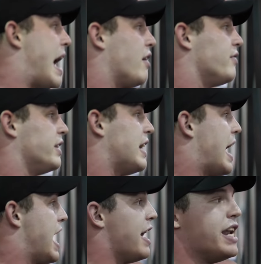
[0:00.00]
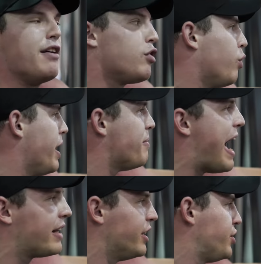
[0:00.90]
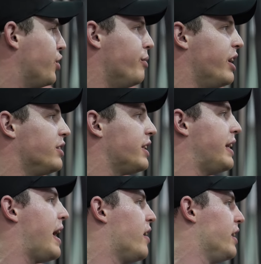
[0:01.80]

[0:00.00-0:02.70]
out of the diet. I never right. went back to two meals a day or